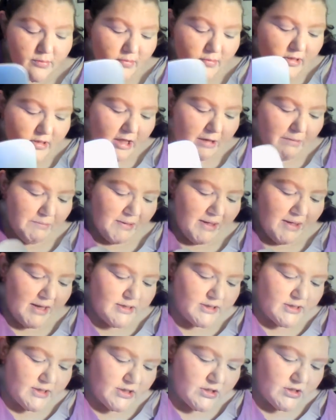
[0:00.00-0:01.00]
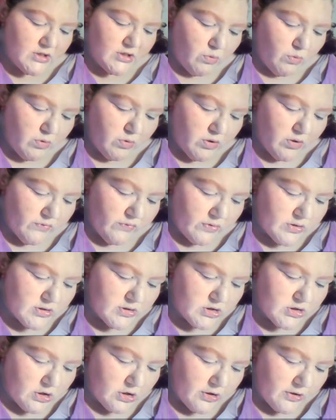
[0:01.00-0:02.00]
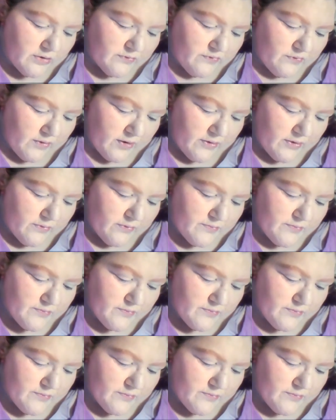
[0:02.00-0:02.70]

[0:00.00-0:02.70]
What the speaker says: That base is a wonderful starter for you.